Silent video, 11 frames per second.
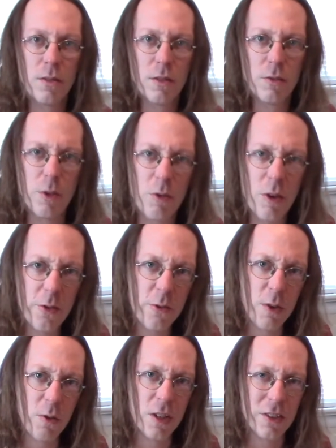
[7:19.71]
If you roll three
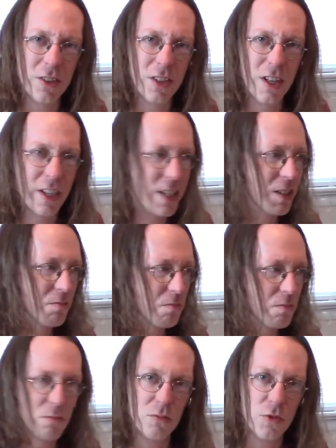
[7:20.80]
ones, is that like
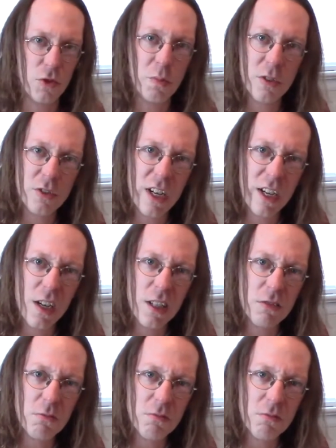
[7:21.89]
super snake eyes?